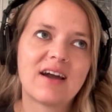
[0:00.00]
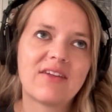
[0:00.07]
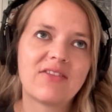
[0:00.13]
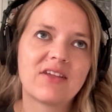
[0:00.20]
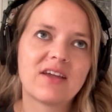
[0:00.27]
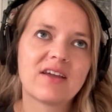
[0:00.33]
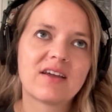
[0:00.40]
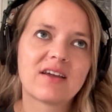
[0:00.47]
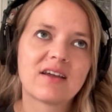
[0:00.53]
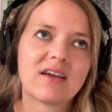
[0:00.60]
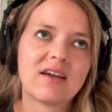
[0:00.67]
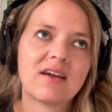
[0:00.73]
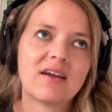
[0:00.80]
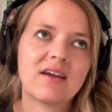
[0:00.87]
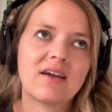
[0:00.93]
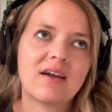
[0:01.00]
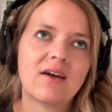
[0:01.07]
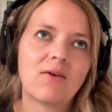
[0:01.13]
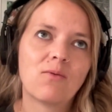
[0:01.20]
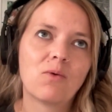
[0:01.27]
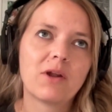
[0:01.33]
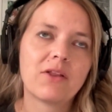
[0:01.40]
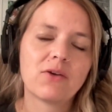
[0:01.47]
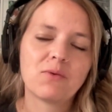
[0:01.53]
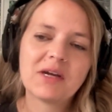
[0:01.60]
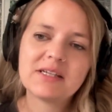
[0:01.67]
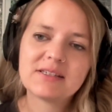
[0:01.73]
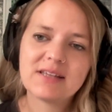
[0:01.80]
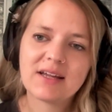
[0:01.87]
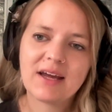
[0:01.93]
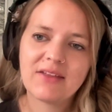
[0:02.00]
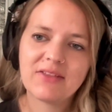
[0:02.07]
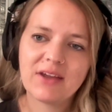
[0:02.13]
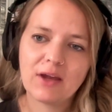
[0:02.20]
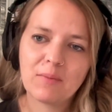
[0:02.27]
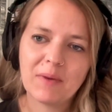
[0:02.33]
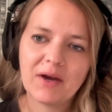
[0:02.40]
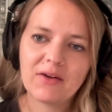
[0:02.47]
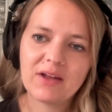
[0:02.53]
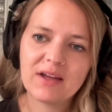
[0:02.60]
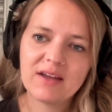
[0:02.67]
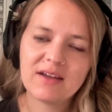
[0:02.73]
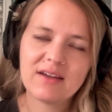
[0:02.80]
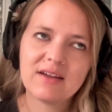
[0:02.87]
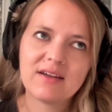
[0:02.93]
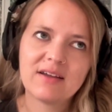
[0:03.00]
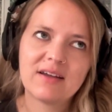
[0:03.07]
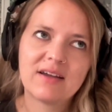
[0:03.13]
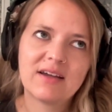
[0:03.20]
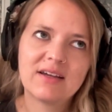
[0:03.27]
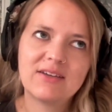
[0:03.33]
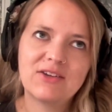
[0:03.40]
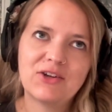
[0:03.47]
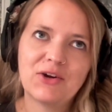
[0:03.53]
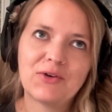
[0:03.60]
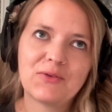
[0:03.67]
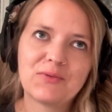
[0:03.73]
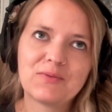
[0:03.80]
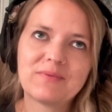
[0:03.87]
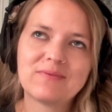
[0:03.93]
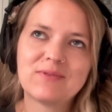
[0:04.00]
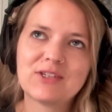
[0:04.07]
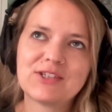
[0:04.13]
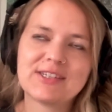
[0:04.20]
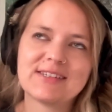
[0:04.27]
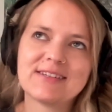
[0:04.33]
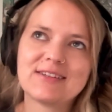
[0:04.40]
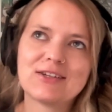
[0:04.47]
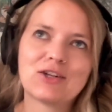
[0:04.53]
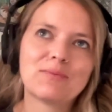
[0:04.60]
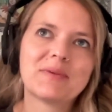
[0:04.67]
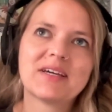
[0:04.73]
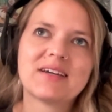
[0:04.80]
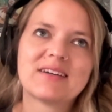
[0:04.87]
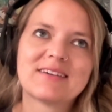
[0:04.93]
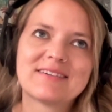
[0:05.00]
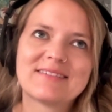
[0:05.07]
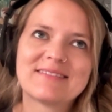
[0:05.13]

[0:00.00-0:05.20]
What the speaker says: I think one of the ways that I think about it, you know, which is a little bit